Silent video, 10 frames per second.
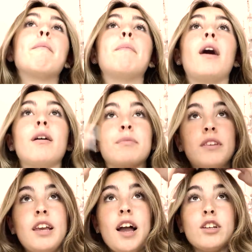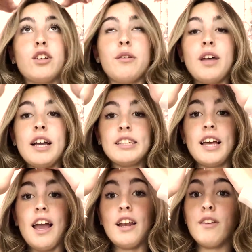But yeah, so that is
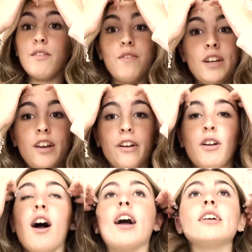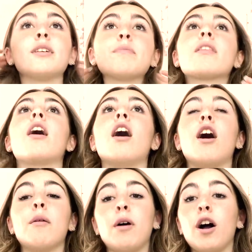the end of the video, guys.
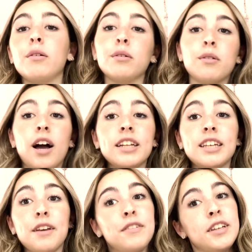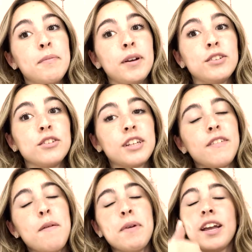I hope you all liked it. If you did, make sure to
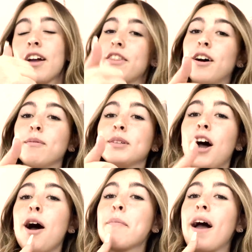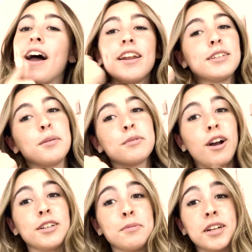give it a big thumbs up and
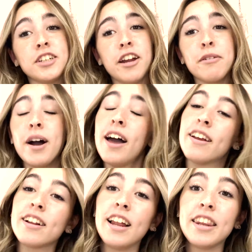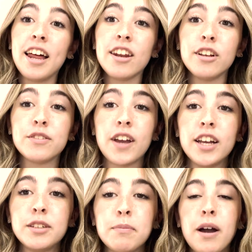subscribe to my channel and click that
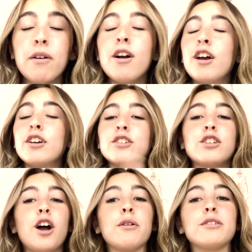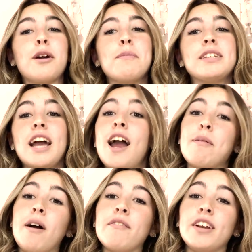notification bell so you don't miss
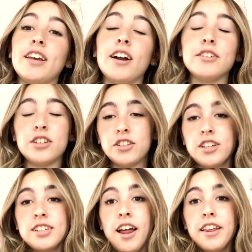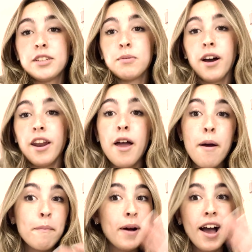any of my videos just like this one.
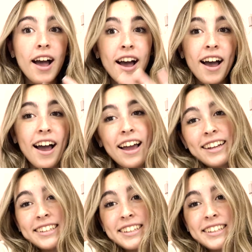Bye!